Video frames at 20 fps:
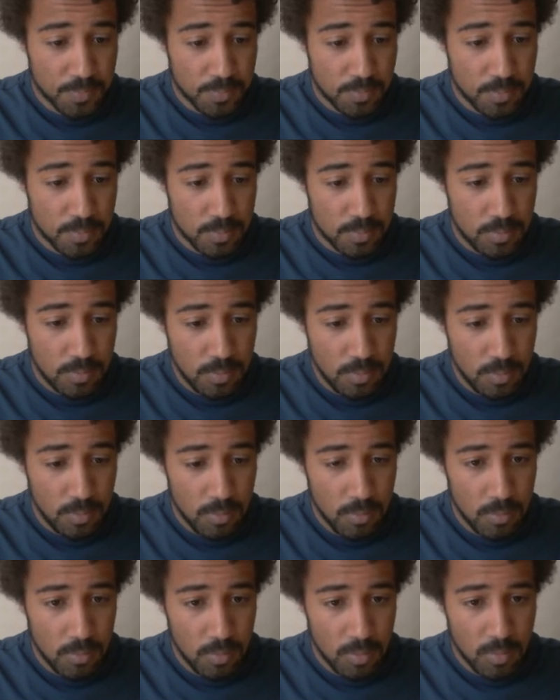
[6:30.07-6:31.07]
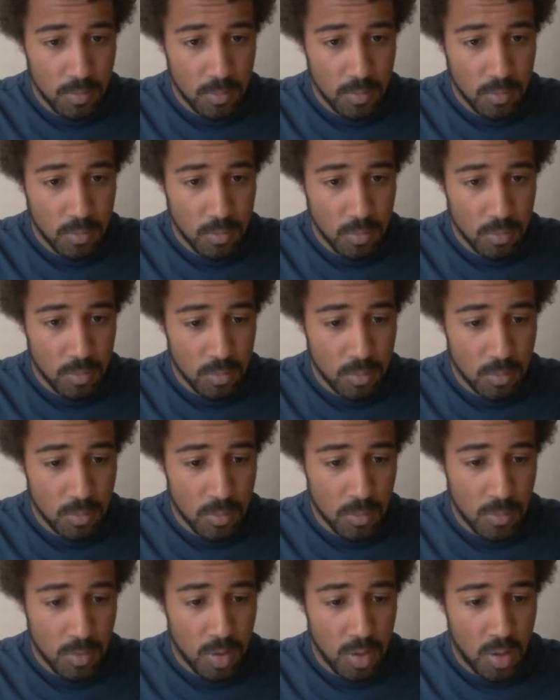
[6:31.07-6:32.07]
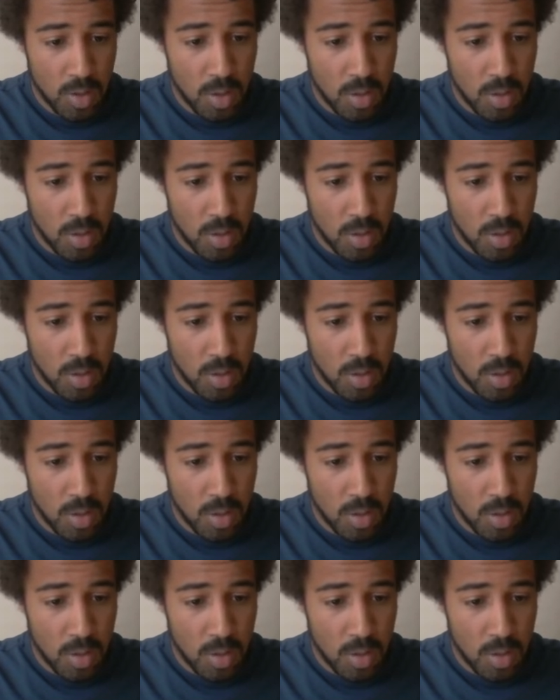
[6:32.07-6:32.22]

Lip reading: (silence)